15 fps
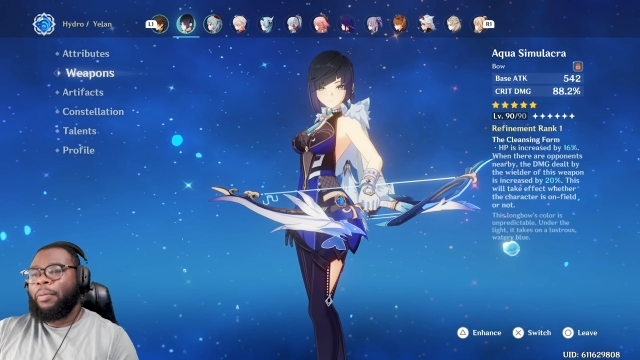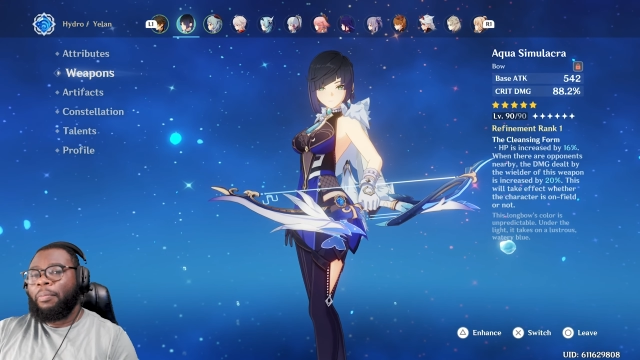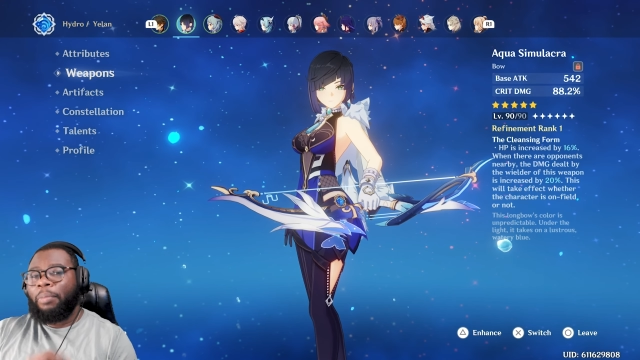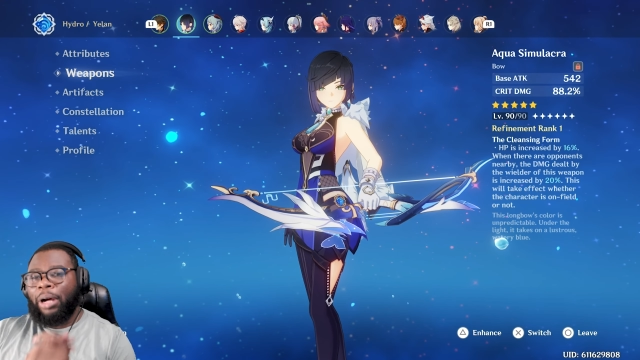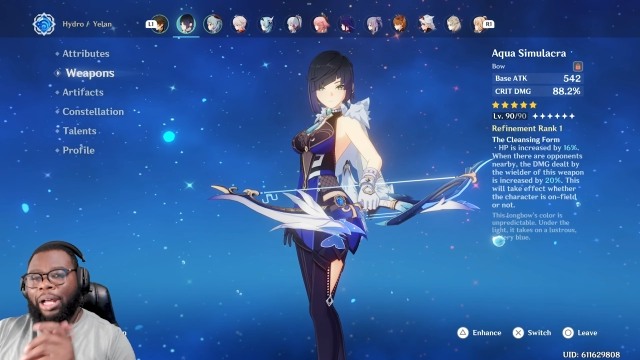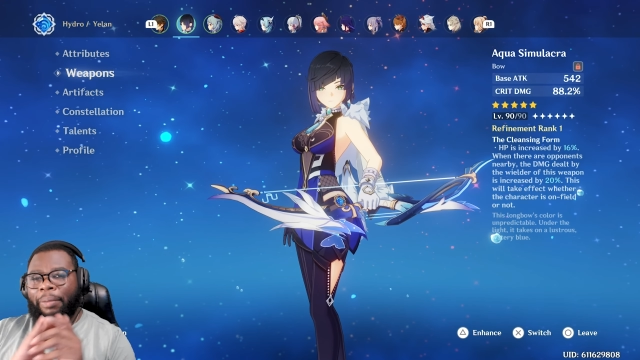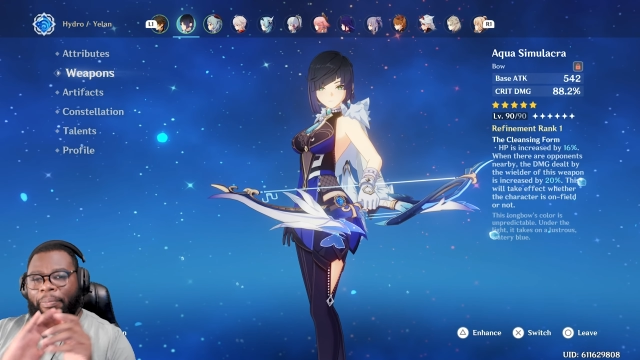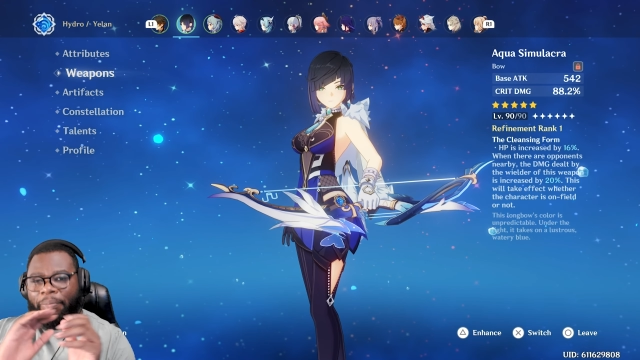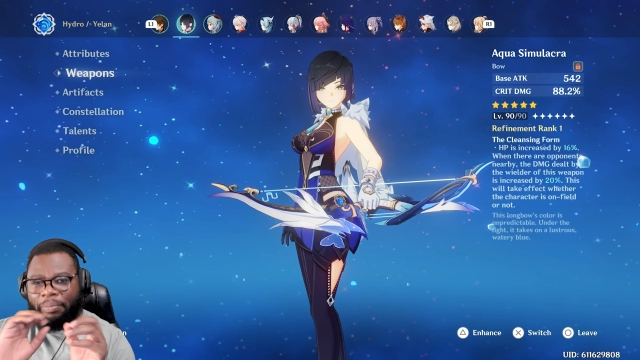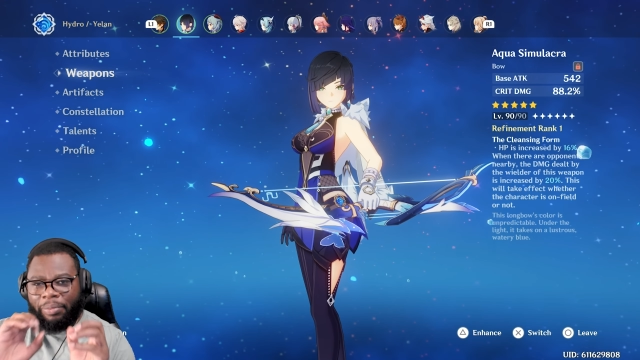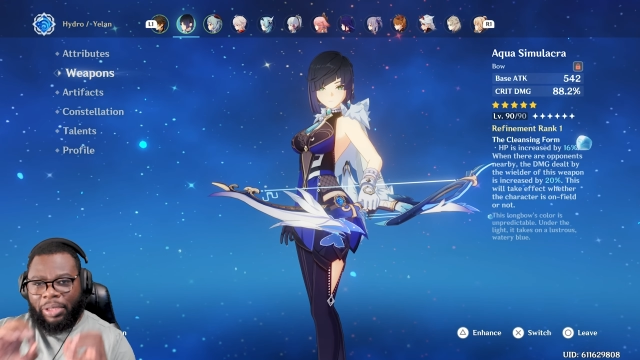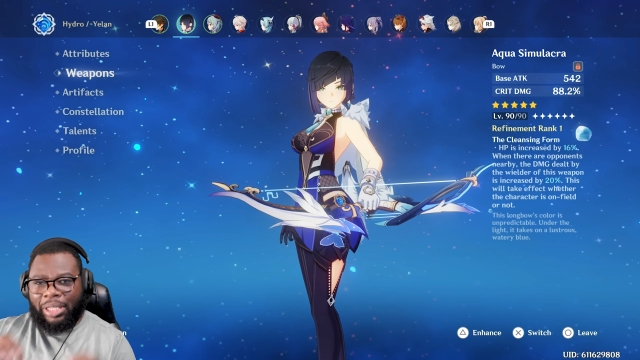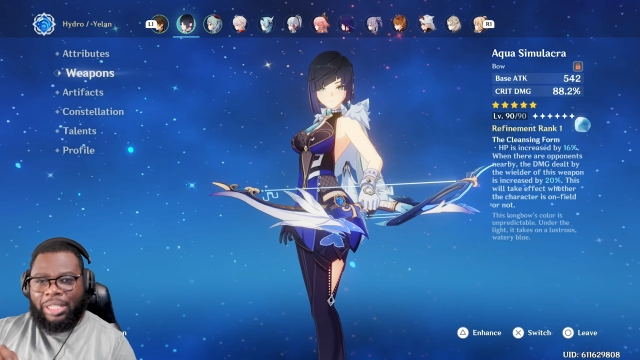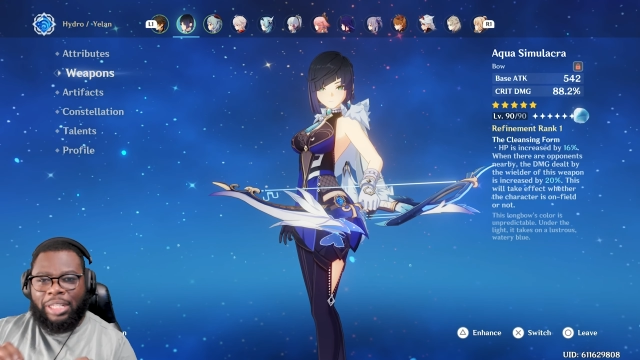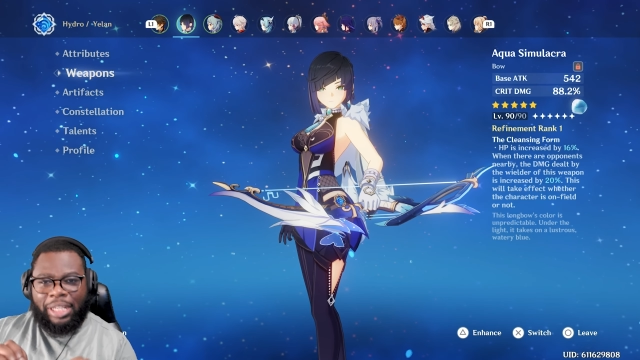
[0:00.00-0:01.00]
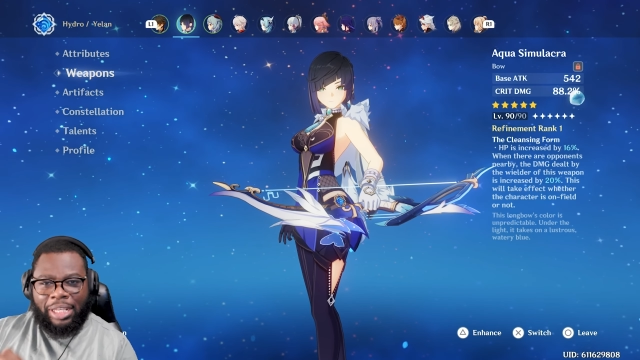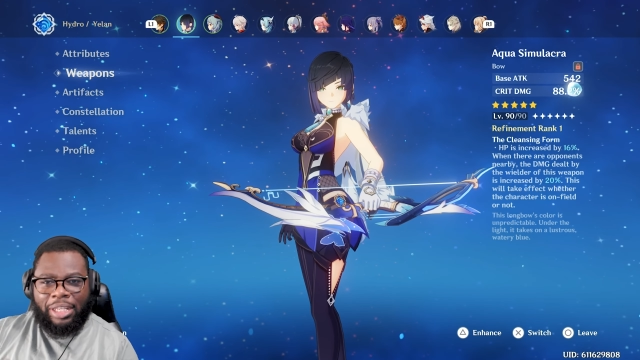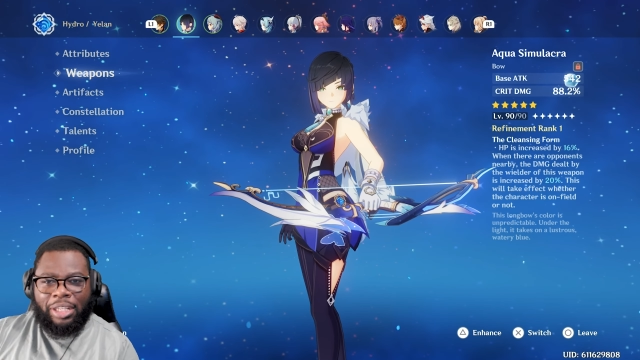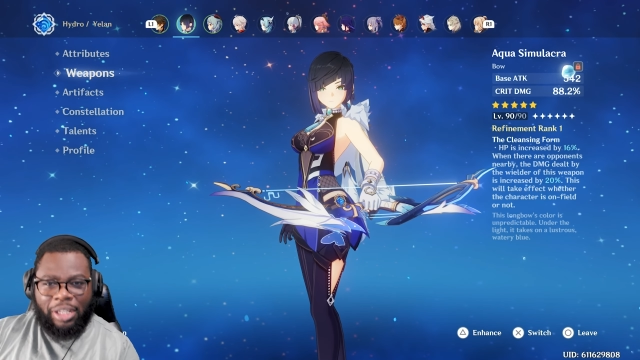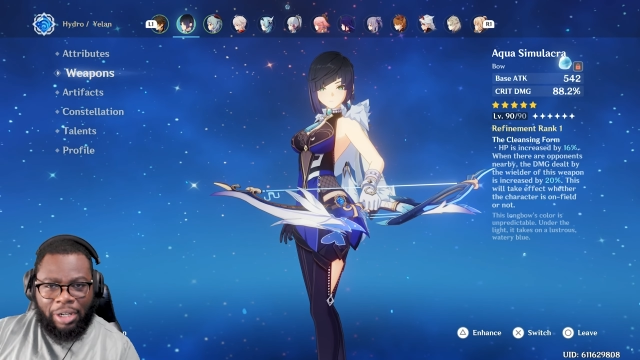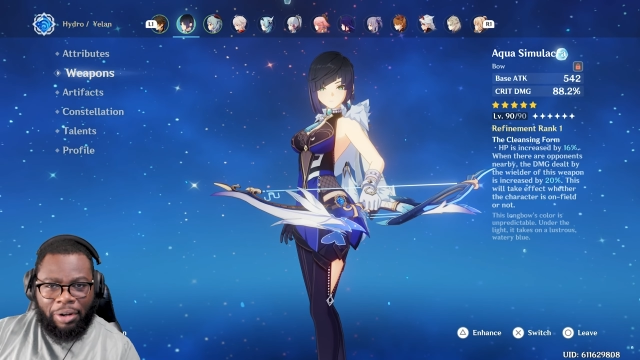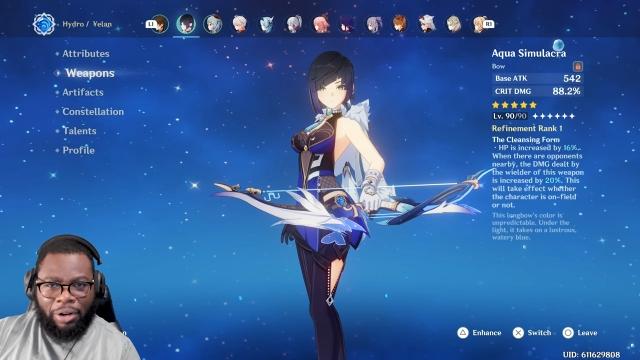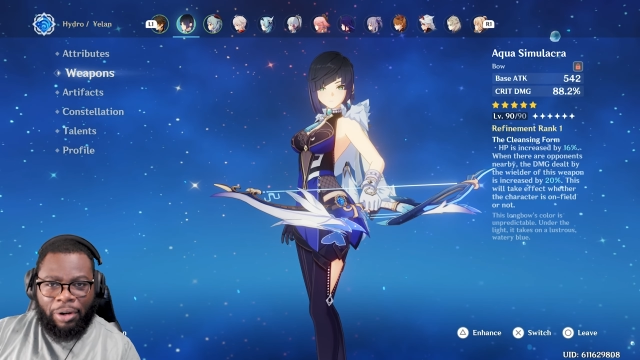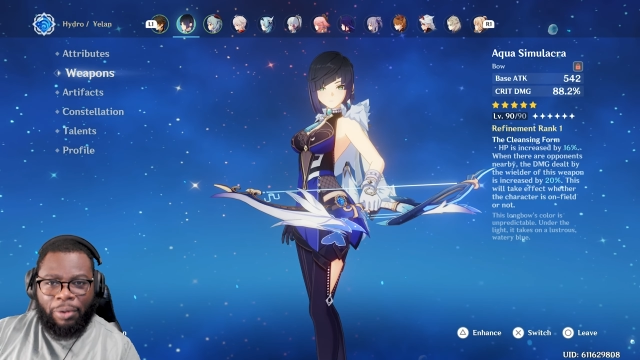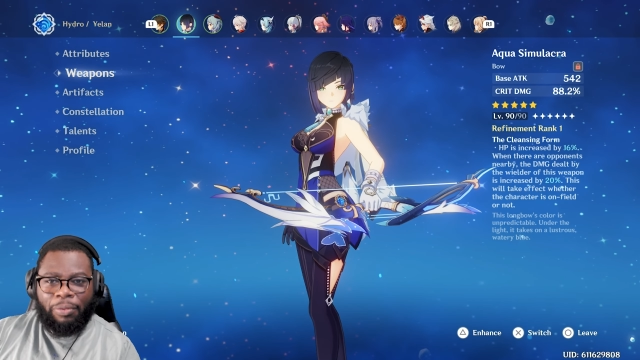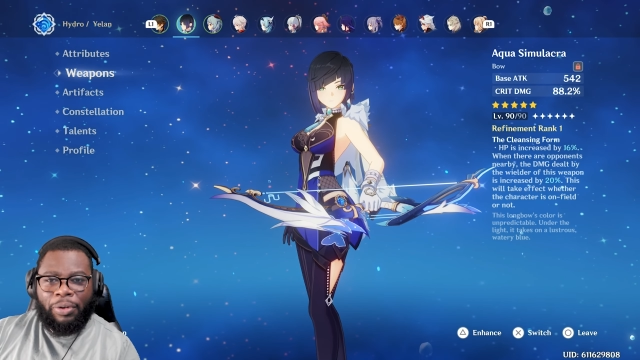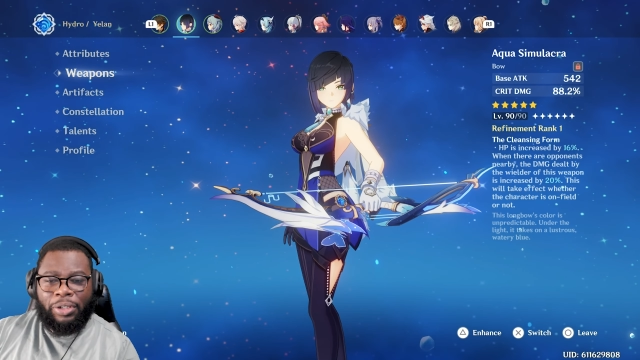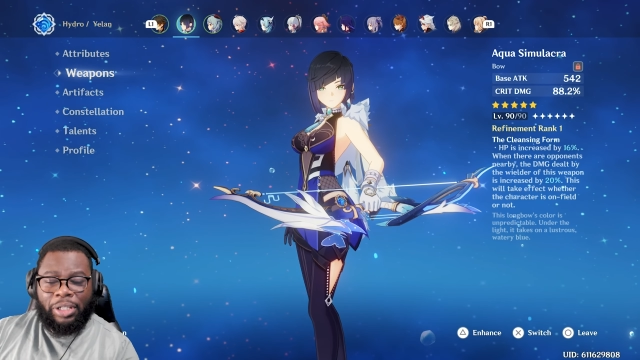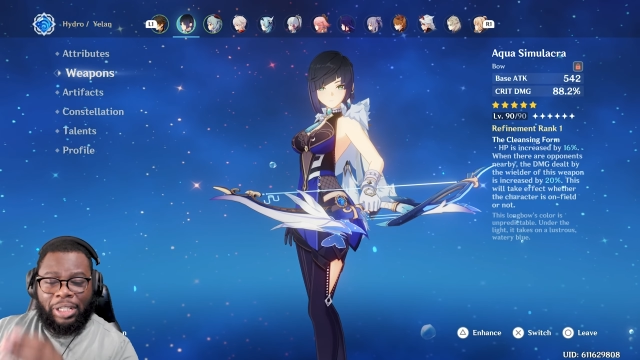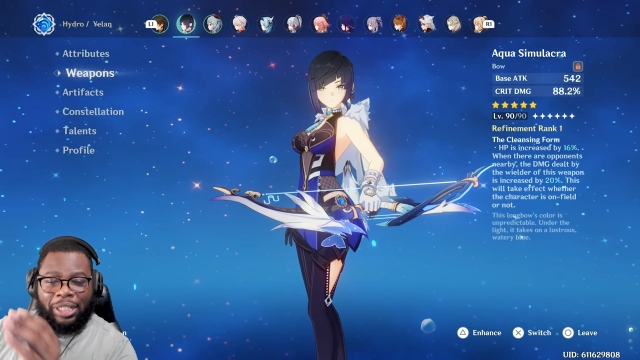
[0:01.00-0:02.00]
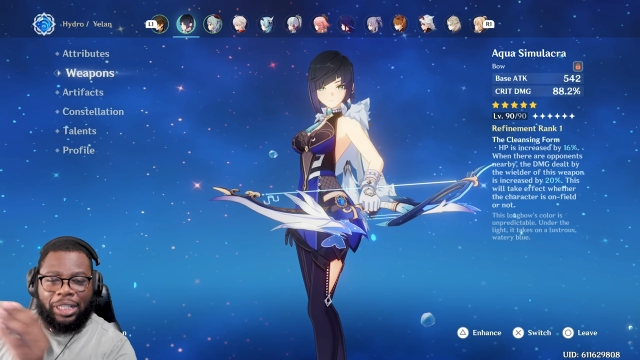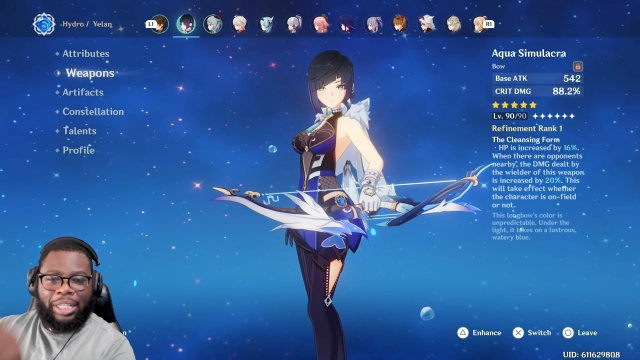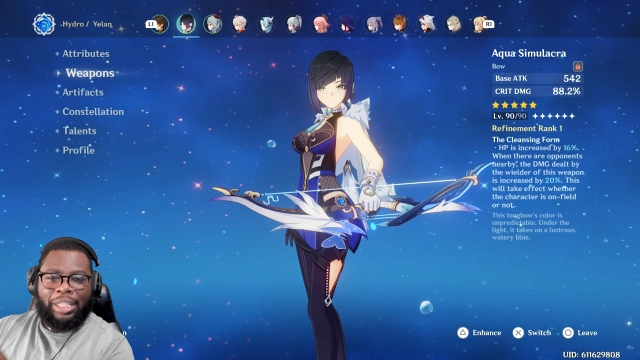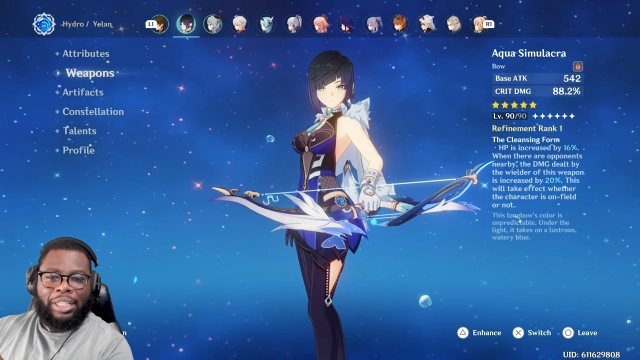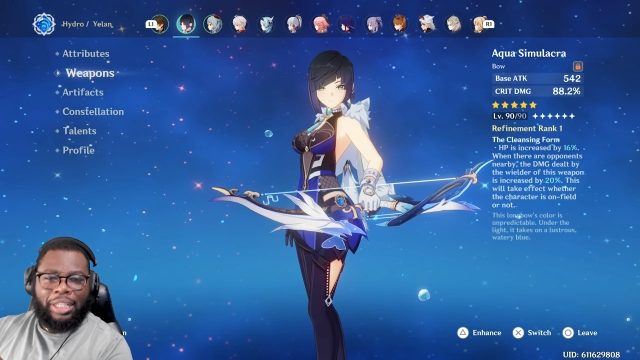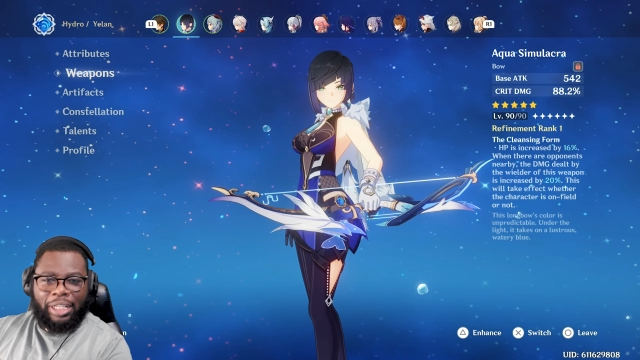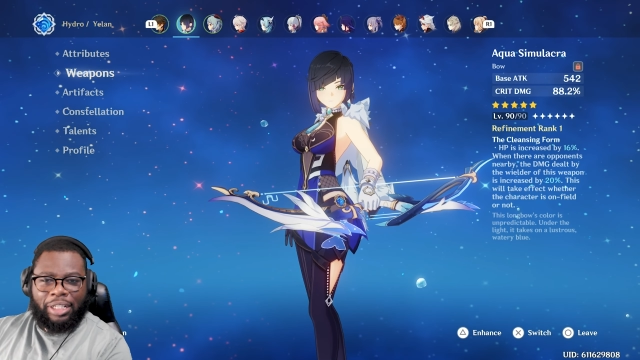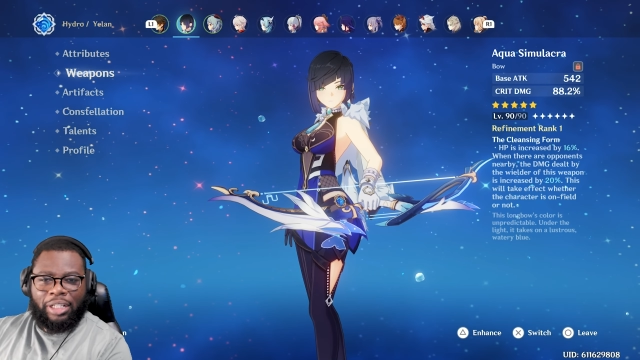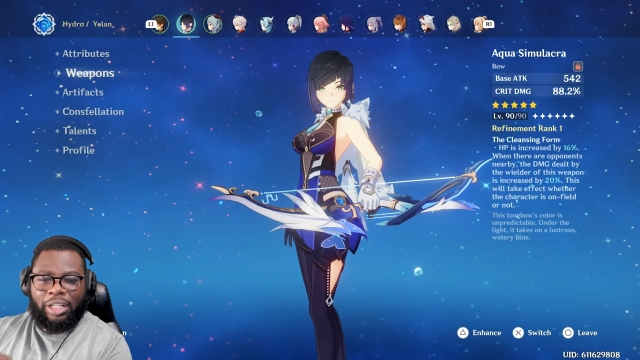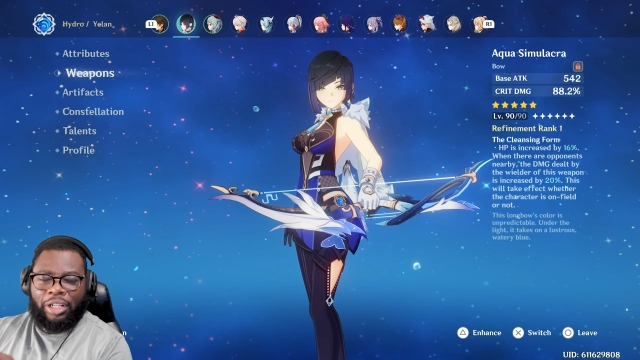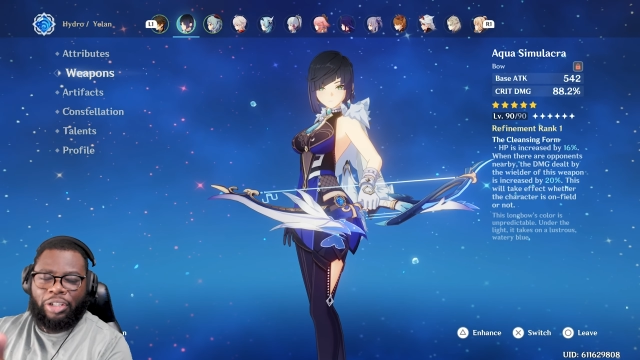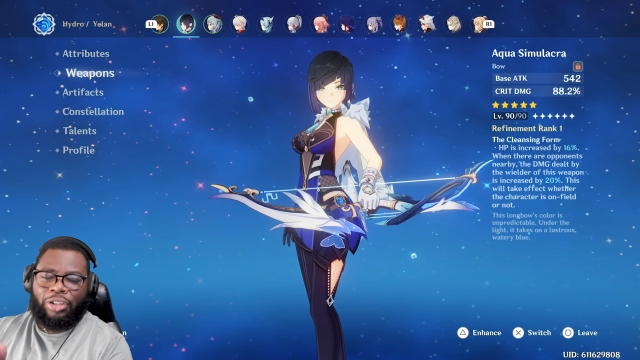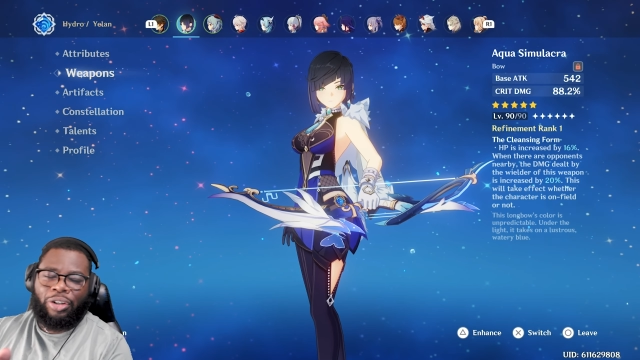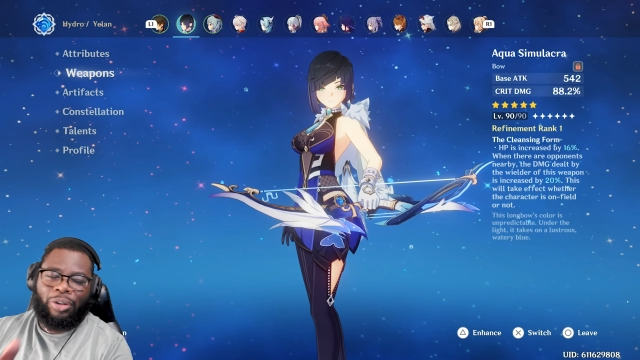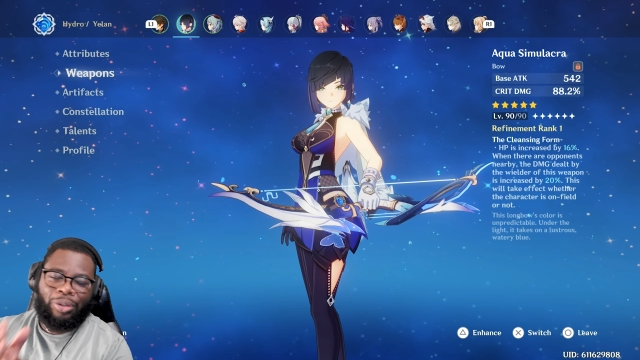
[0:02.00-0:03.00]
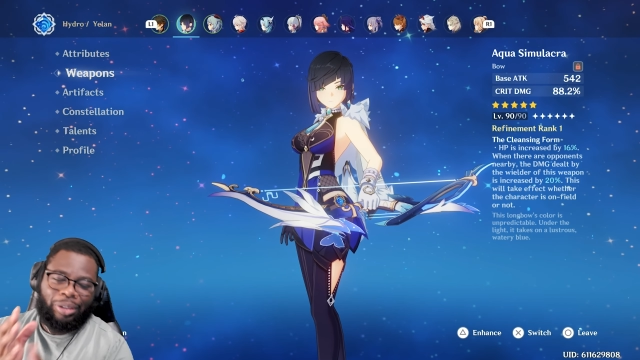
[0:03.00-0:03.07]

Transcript: But C zero versus C six Ching Shou,